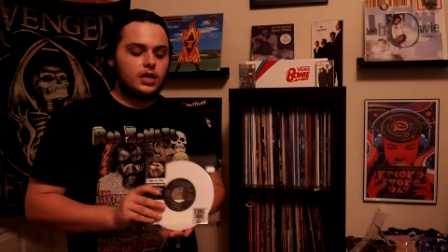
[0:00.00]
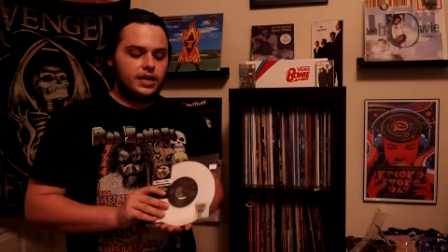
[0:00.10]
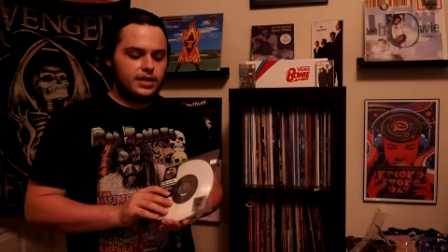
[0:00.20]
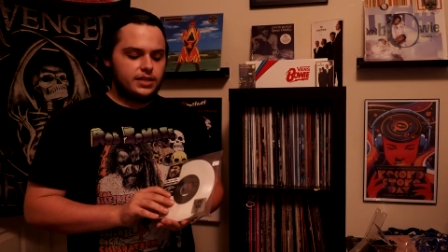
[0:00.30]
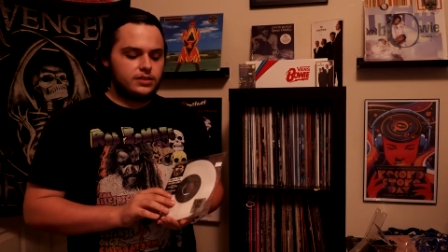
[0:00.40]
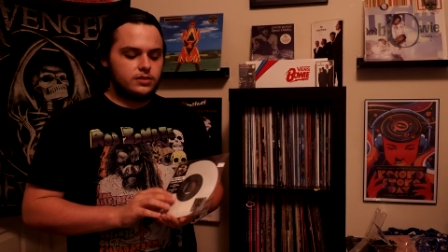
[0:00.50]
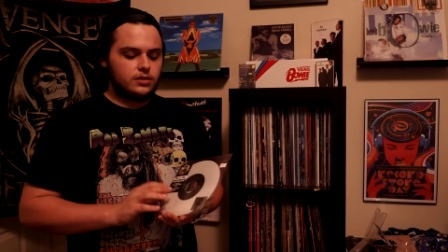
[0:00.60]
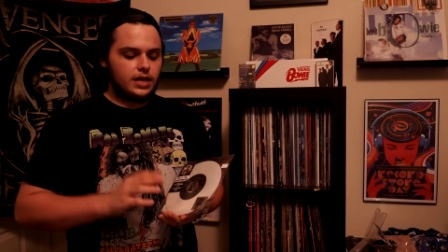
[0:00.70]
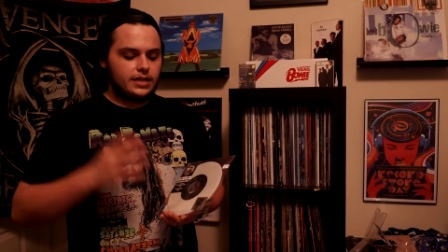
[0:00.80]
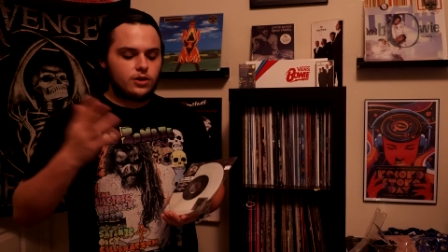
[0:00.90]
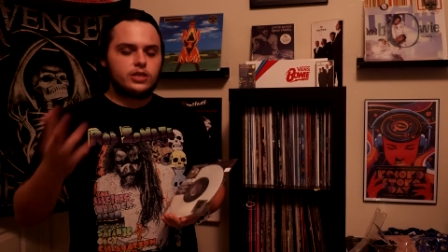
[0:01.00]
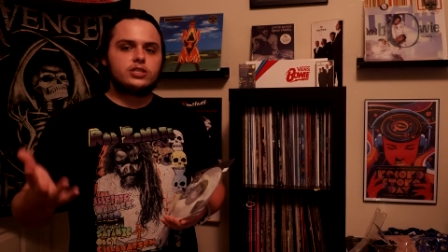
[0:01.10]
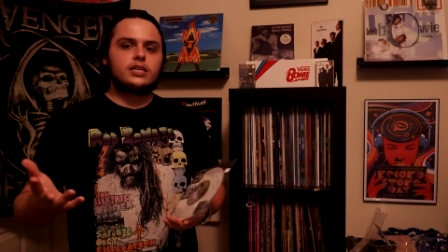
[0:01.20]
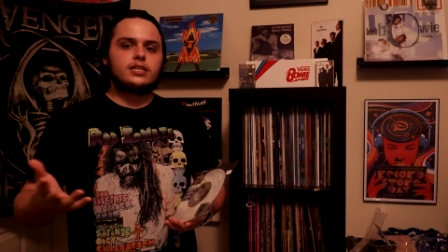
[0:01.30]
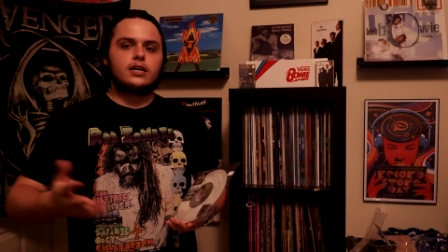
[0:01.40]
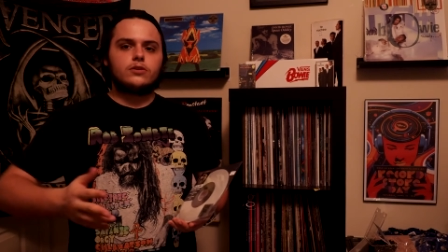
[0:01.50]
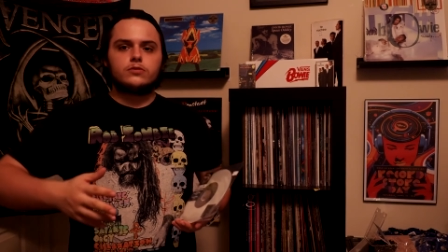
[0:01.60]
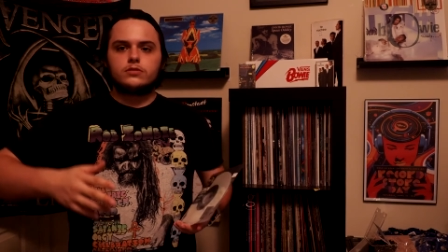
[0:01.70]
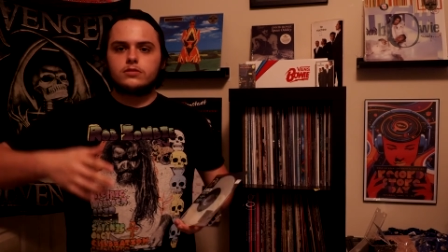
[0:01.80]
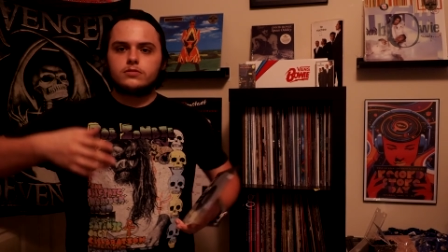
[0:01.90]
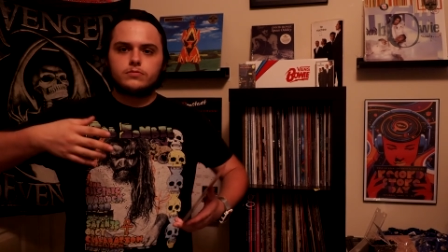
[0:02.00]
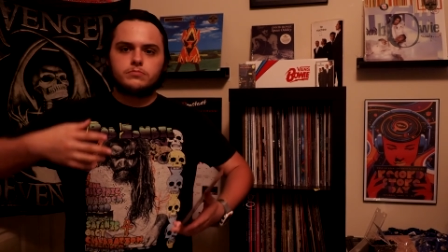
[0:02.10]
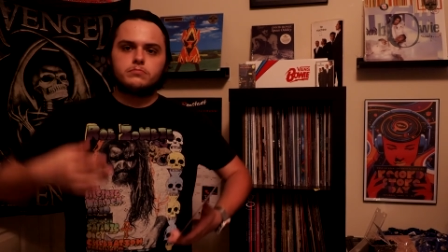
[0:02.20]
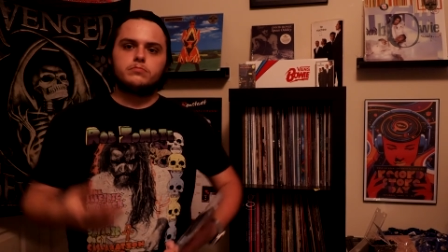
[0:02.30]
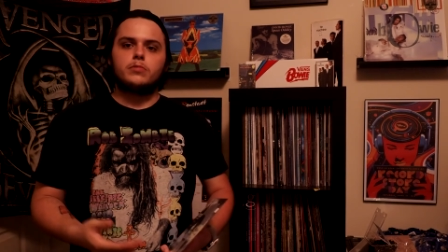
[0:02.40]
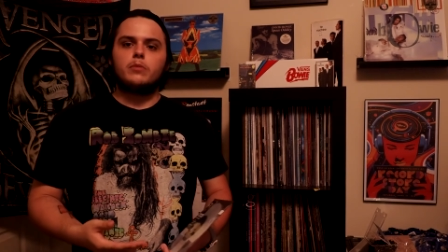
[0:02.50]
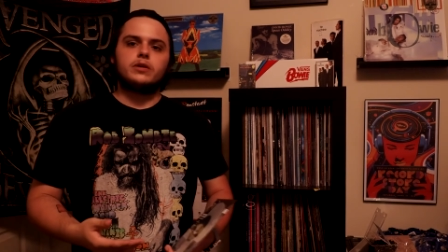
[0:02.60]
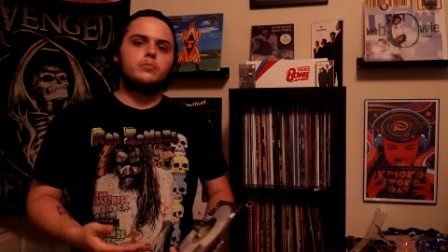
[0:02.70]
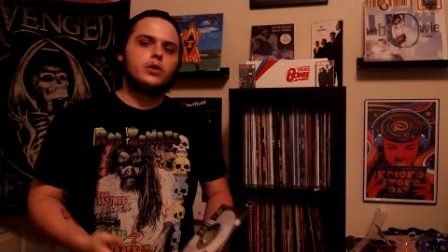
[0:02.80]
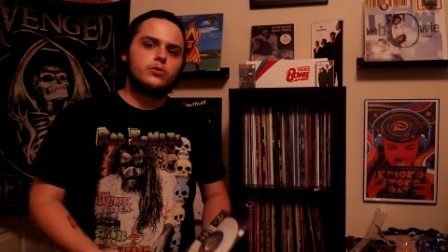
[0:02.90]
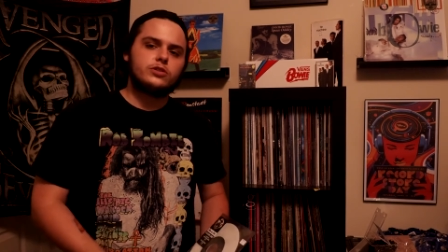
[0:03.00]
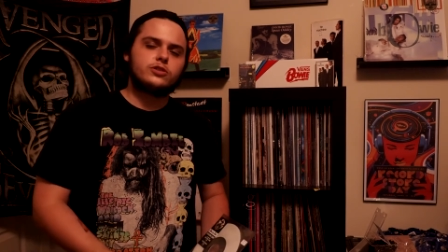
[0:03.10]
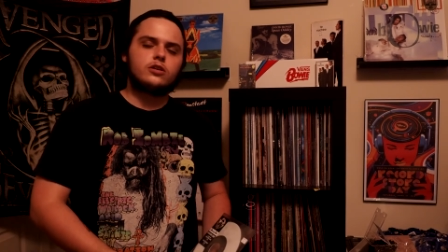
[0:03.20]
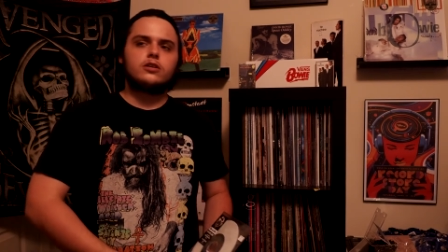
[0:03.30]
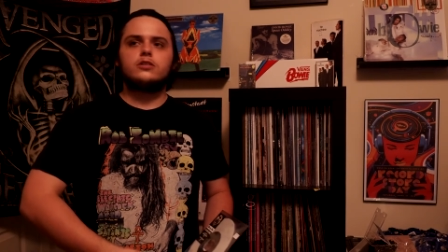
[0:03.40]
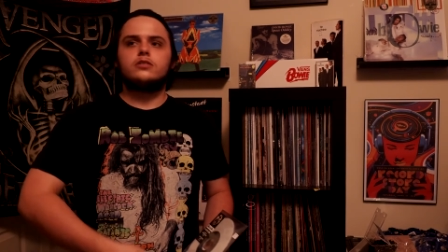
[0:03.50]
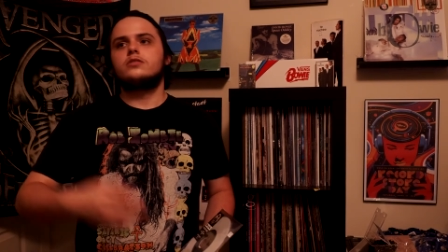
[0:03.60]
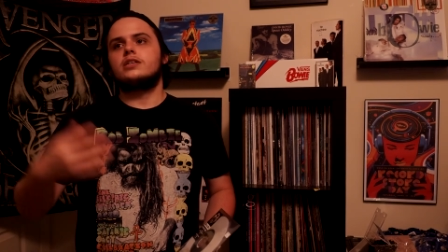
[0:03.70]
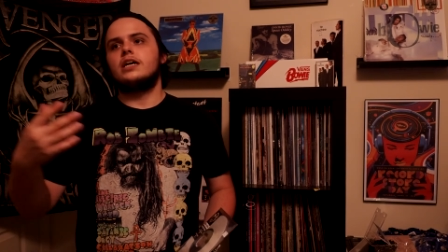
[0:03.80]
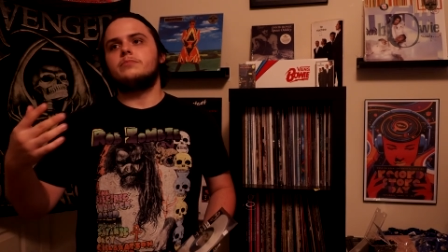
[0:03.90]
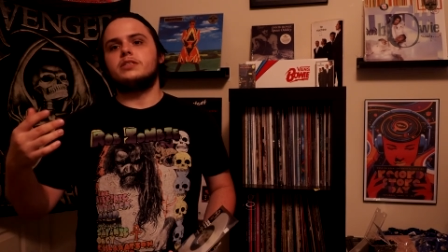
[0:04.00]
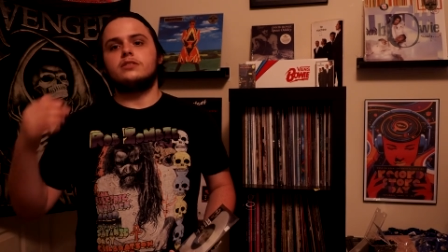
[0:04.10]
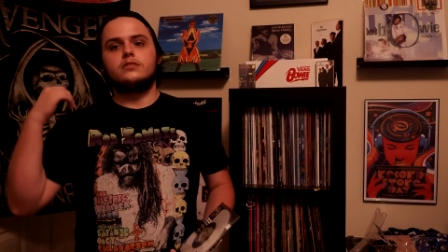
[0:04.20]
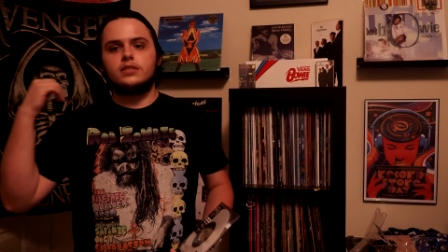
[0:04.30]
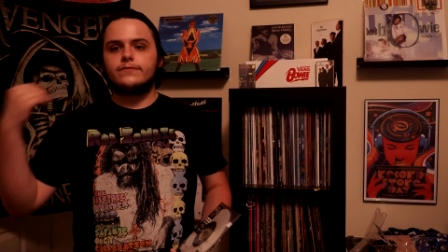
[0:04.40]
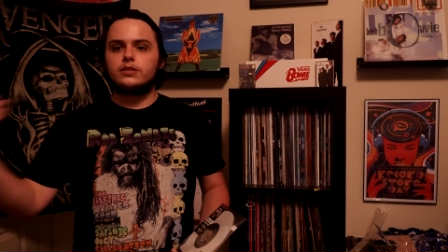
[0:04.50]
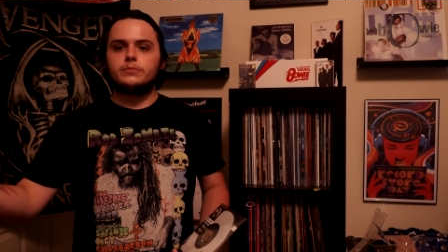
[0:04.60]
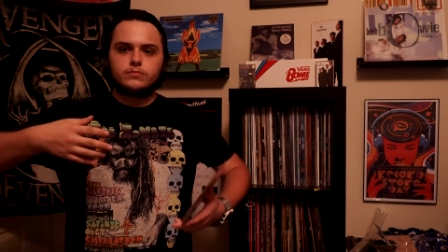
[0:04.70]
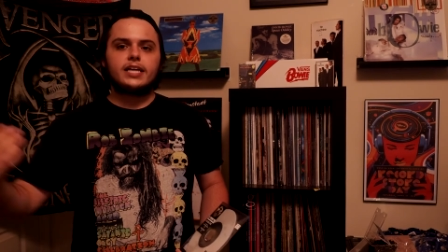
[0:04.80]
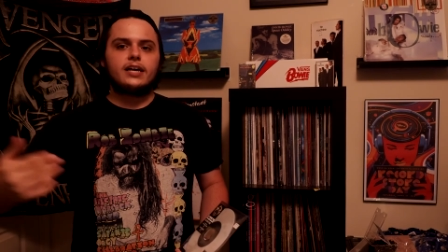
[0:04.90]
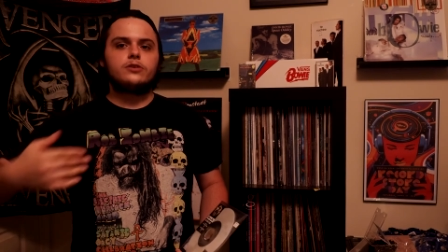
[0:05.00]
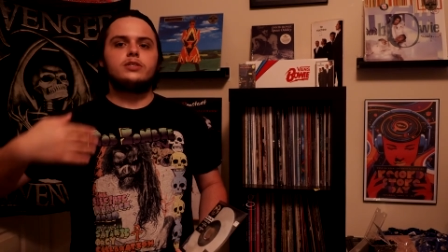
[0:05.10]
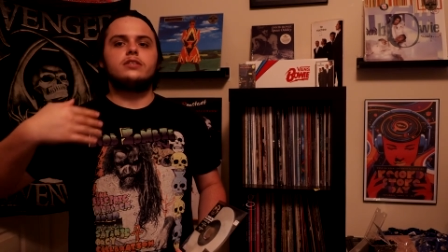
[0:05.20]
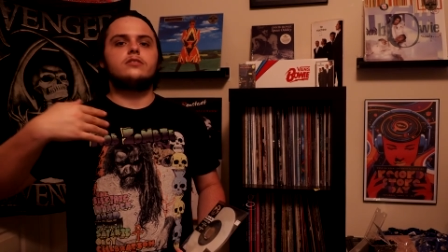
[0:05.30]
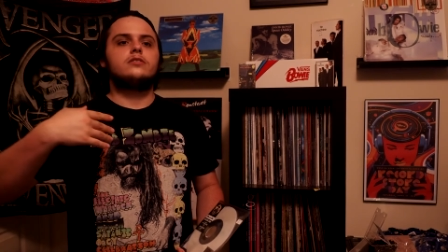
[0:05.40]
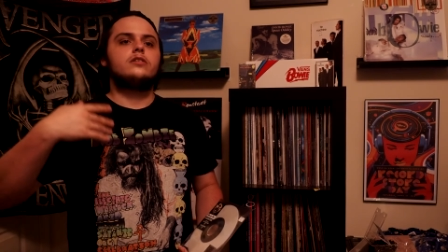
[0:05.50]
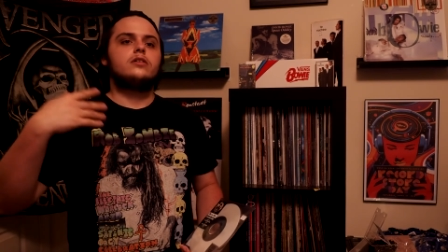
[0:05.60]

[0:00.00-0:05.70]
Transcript: and I had already checked out, bought me a Bowie shirt, got me Never Let Me Down, and